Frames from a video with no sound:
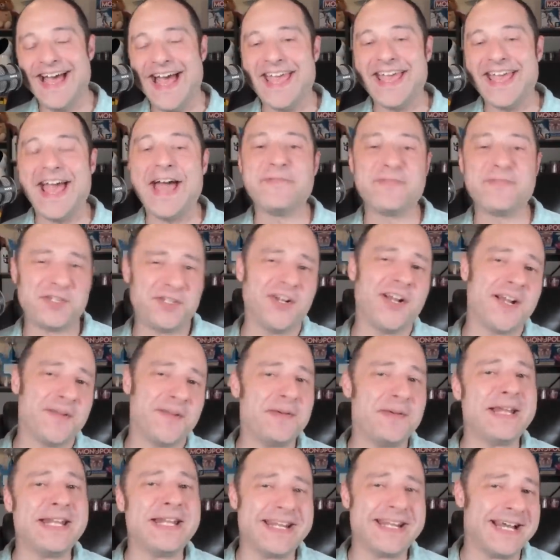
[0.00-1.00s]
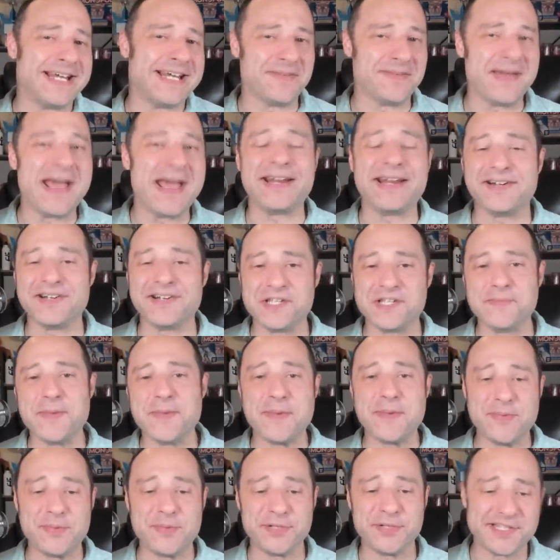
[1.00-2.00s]
I have a strong opinion on the matter, as you
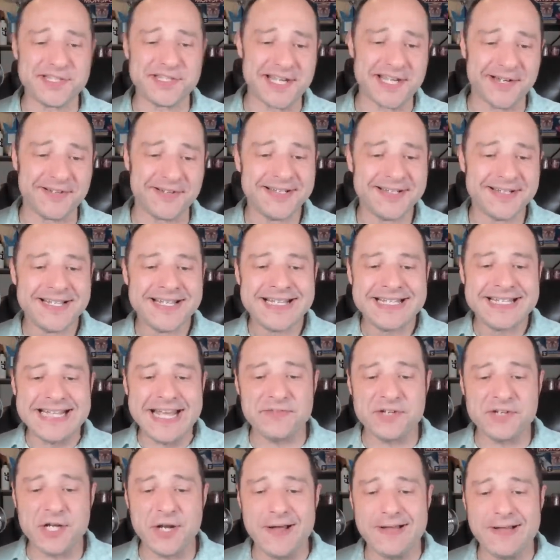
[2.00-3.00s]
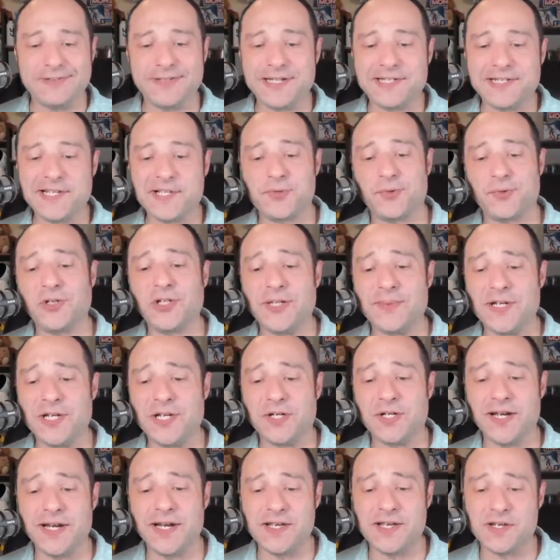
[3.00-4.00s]
might be able to tell. David, do you know how long it takes Royal Caribbean
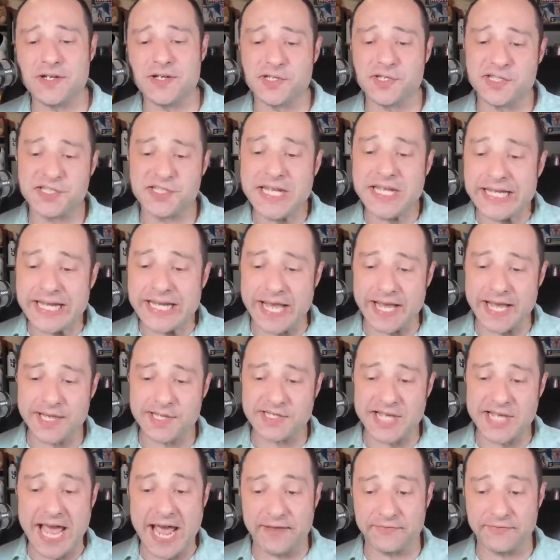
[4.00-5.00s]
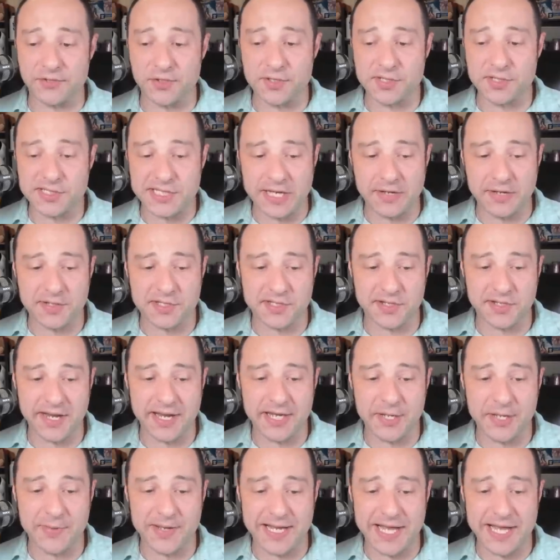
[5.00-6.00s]
to credit your sea days after you sail? Is there
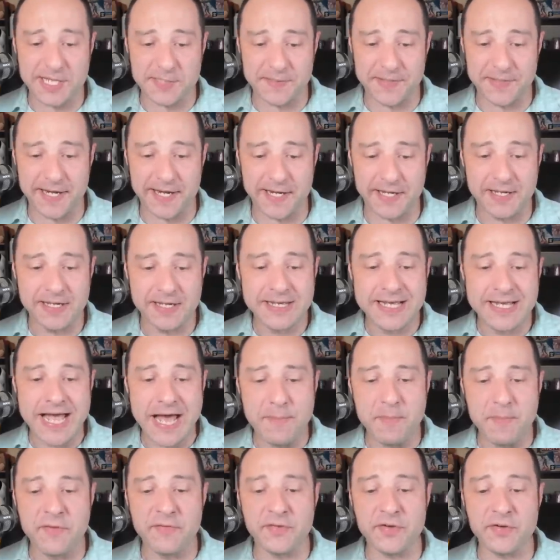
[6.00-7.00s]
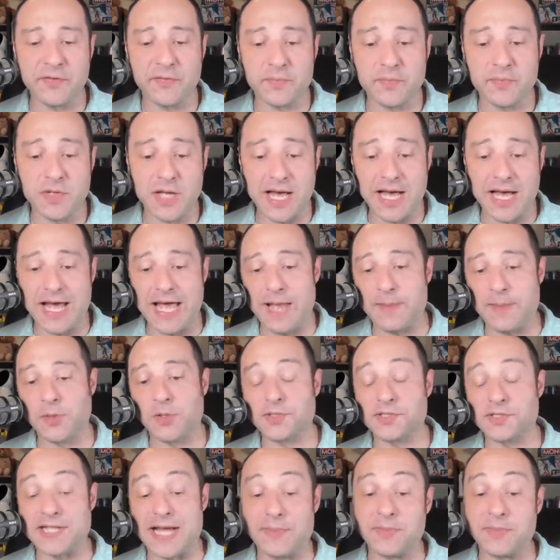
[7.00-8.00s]
any way to expedite it? Moving from uh,
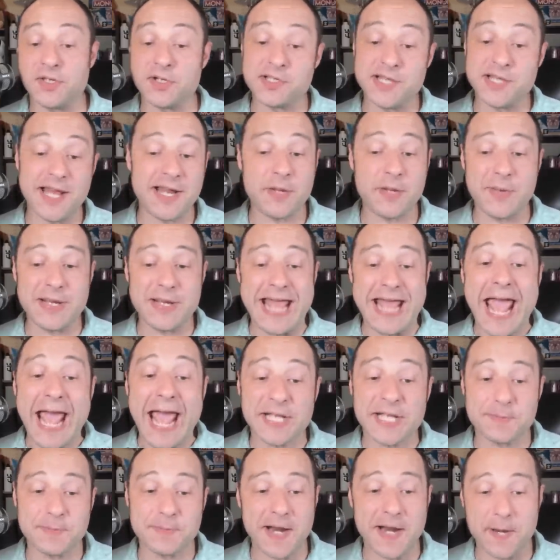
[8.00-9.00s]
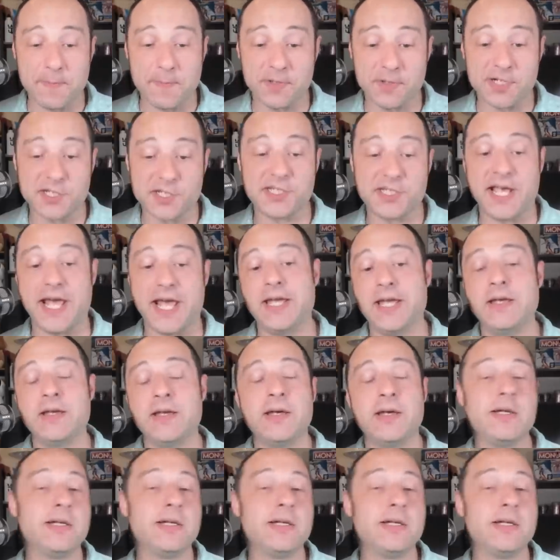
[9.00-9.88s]
Emerald to Diamond, there's not any way to expedite per se.